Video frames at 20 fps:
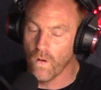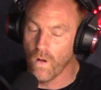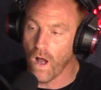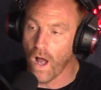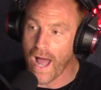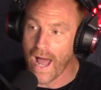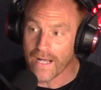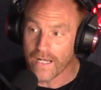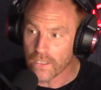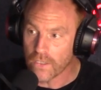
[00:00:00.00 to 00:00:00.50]
uh,
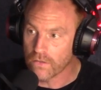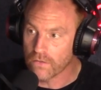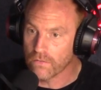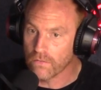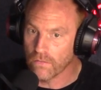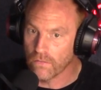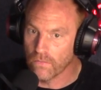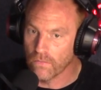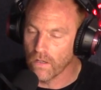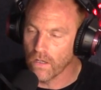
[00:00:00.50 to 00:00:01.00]
and
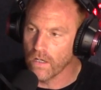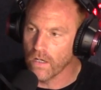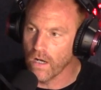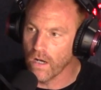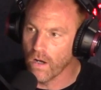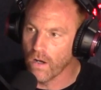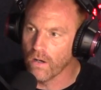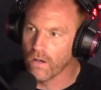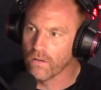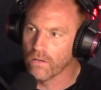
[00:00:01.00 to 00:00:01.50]

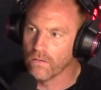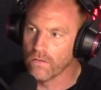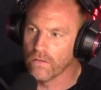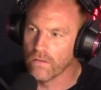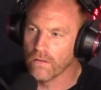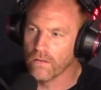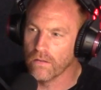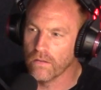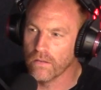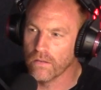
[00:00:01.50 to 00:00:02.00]
I'm oh, not sure it
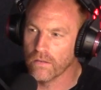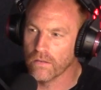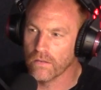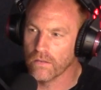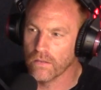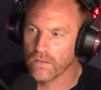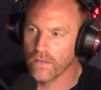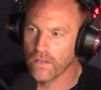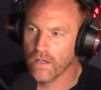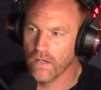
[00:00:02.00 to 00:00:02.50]
accounts for the
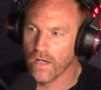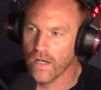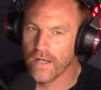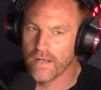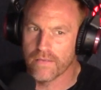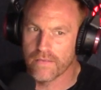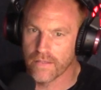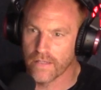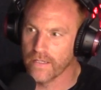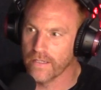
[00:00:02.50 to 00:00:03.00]
other ones I
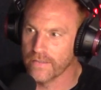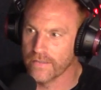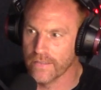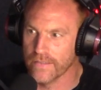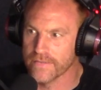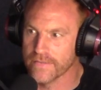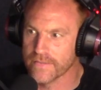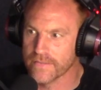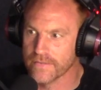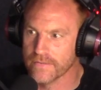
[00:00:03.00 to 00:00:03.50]
think it
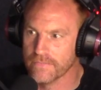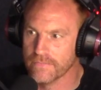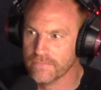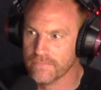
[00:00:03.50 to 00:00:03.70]
does.